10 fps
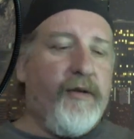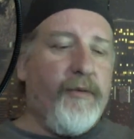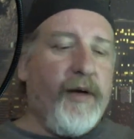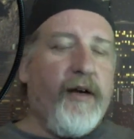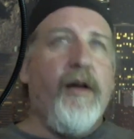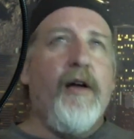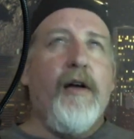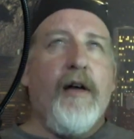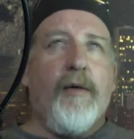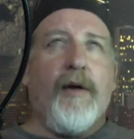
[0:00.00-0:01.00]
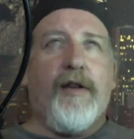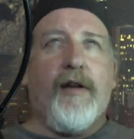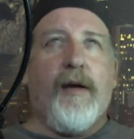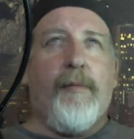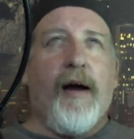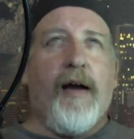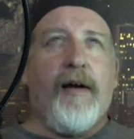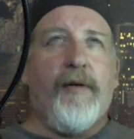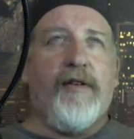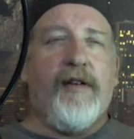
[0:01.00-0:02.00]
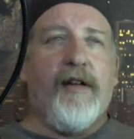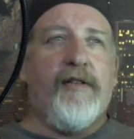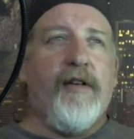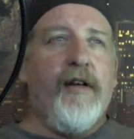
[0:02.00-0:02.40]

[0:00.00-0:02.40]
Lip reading: and we think about it, and we says,